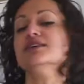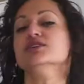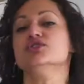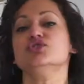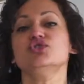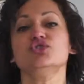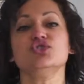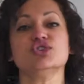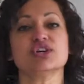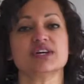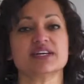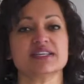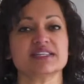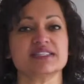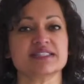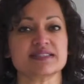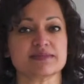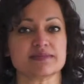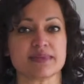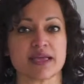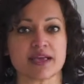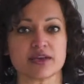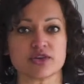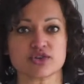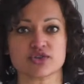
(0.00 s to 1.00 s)
just to
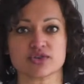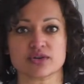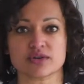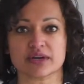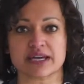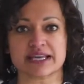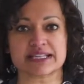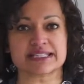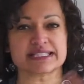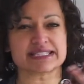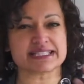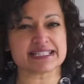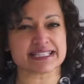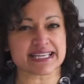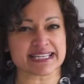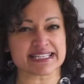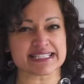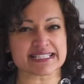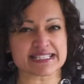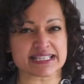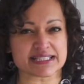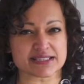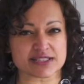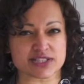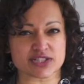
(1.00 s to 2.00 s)
make sure it's
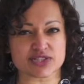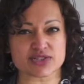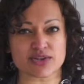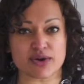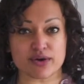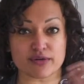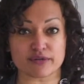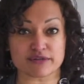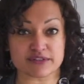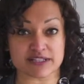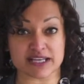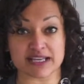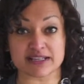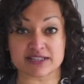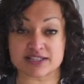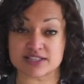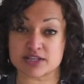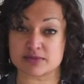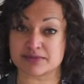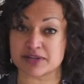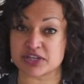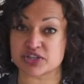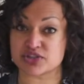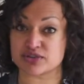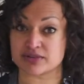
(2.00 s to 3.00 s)
nice and soft, and so
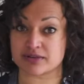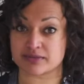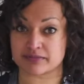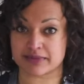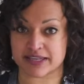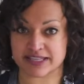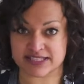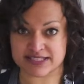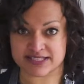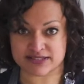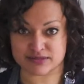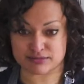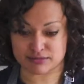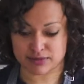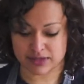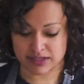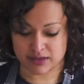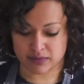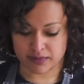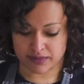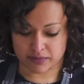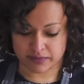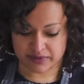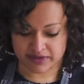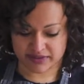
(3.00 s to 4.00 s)
my sugar mixes really
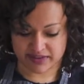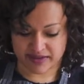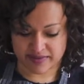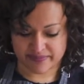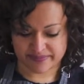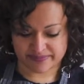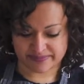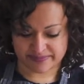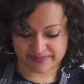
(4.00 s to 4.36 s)
well with it.